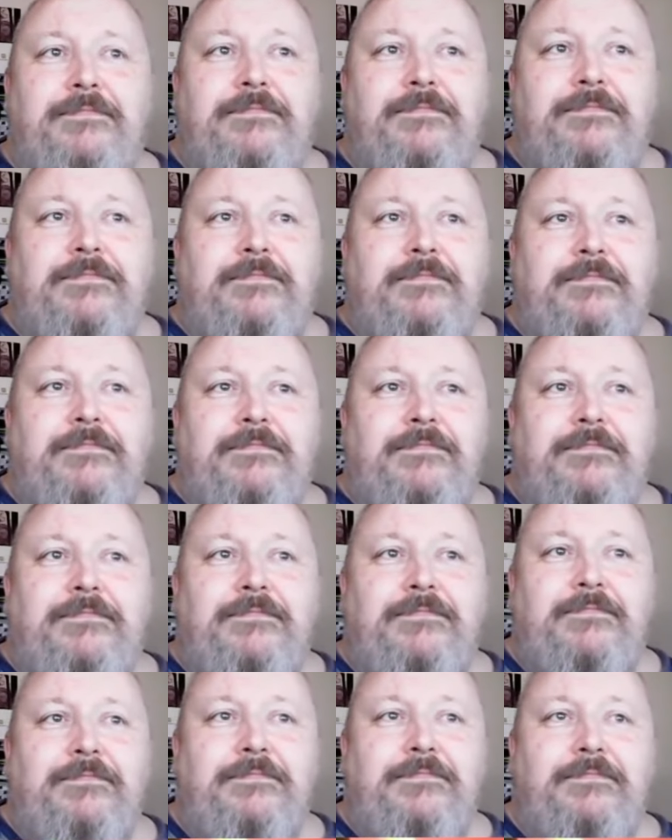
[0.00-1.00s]

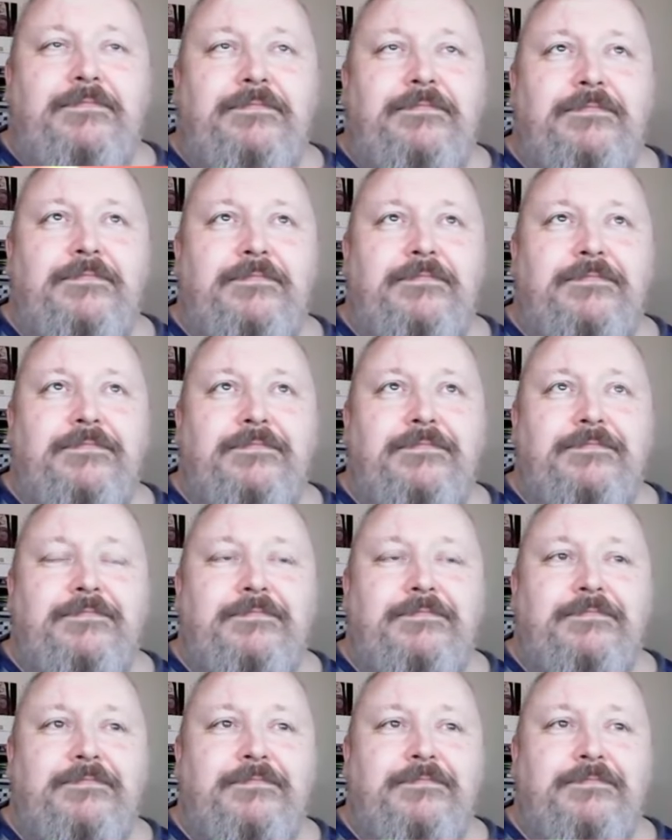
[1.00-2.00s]

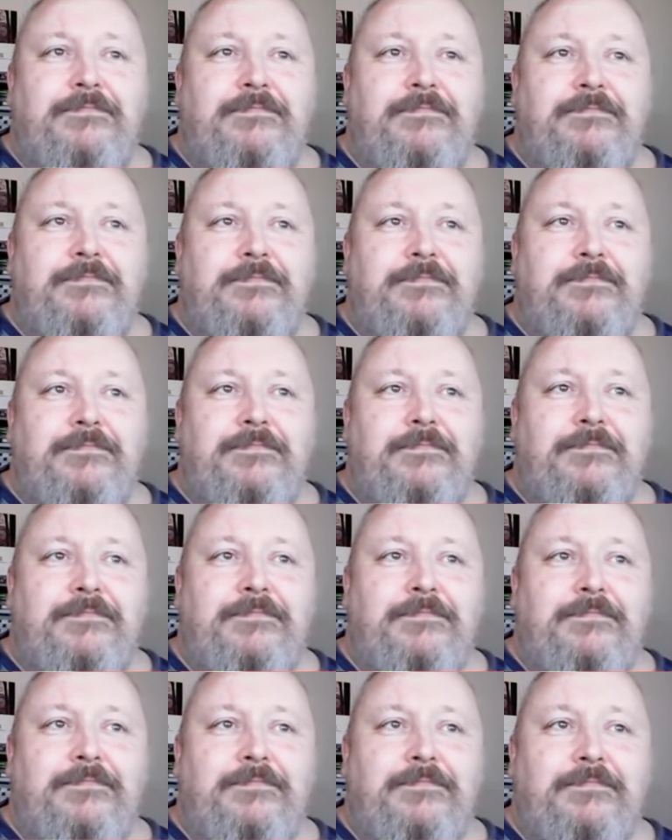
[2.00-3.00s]

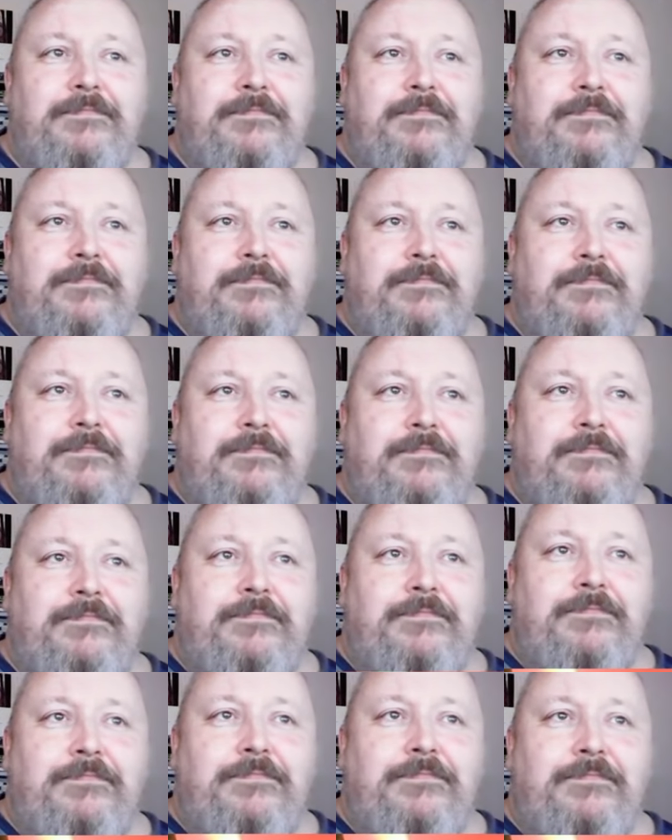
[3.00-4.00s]

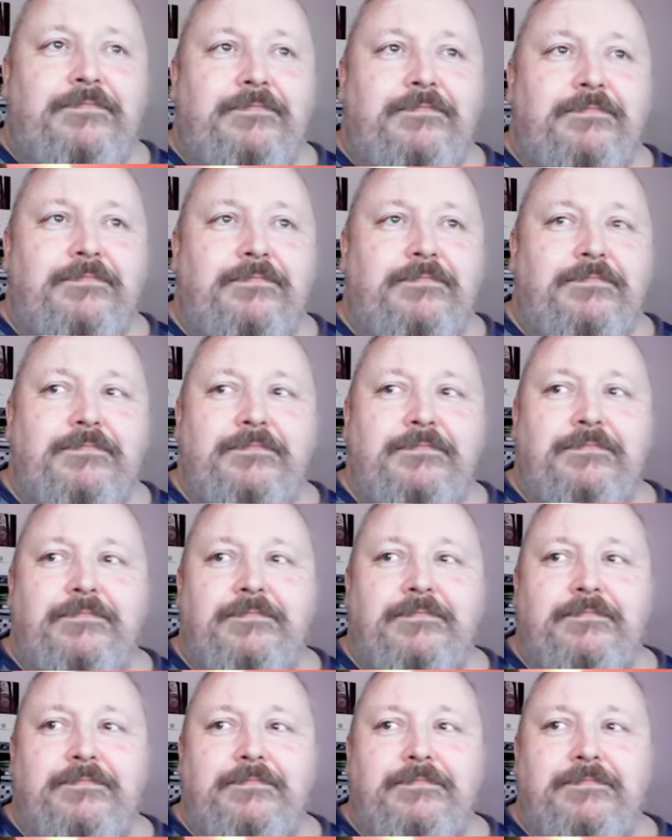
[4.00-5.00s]

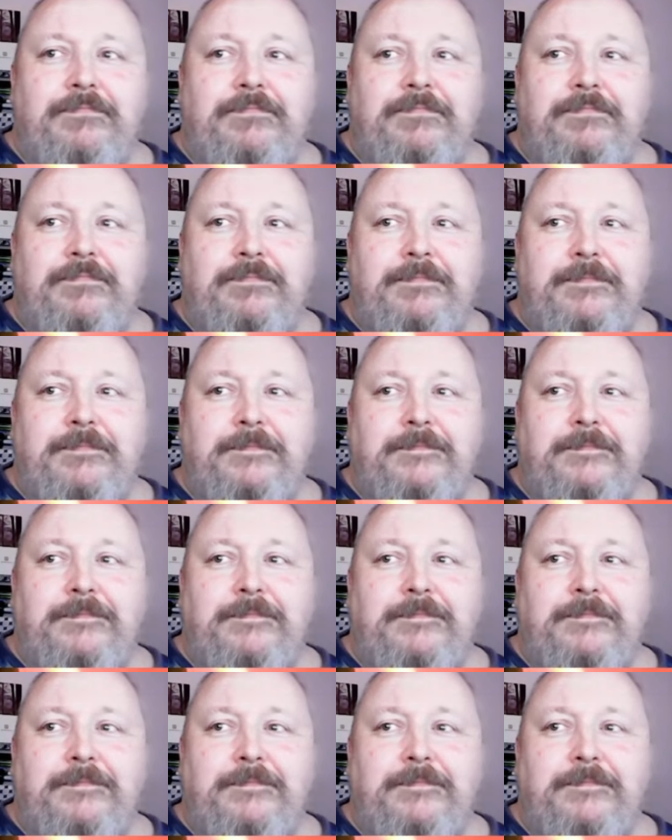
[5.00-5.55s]
The person shown says nothing.